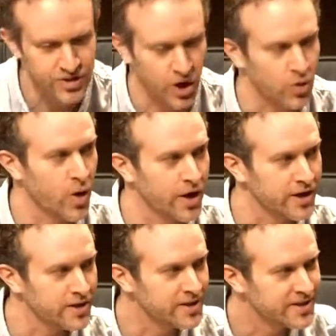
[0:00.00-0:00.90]
start
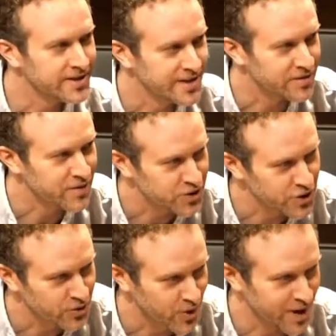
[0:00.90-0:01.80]
running, and
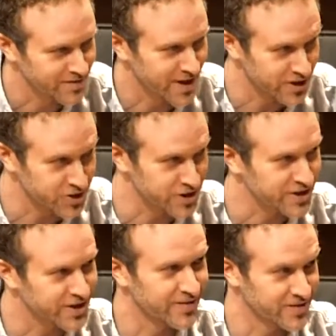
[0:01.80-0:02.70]
eventually you're going to run out of energy,
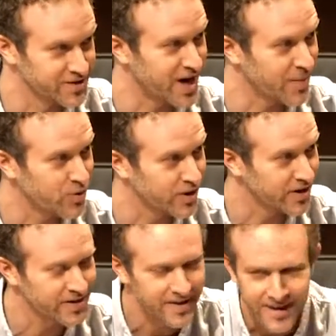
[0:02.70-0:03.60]
and you're going to have to stop running.